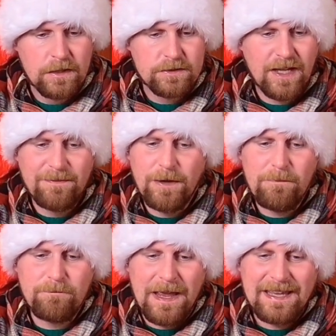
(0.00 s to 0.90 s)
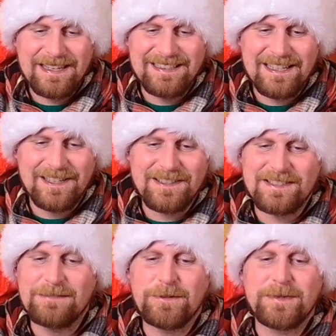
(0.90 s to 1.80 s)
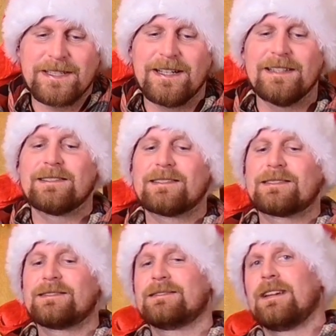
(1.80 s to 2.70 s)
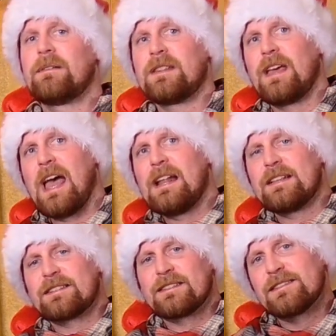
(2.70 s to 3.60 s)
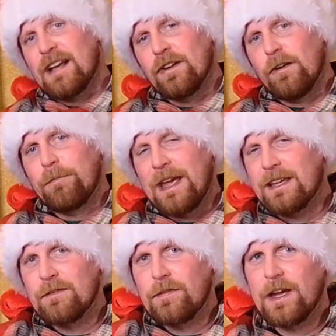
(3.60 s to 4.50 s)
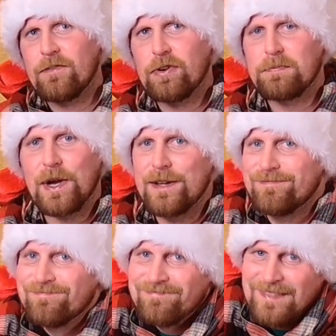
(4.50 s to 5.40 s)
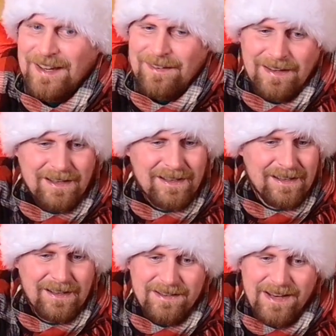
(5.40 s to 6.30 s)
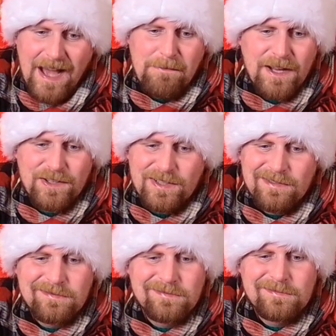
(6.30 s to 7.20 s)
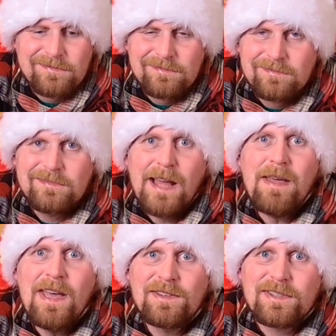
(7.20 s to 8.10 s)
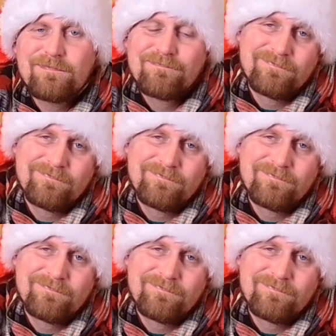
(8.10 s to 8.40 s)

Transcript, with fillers: So I put bacon here simply because, I mean, they had a subtle bacon flavor, but not much. Not much.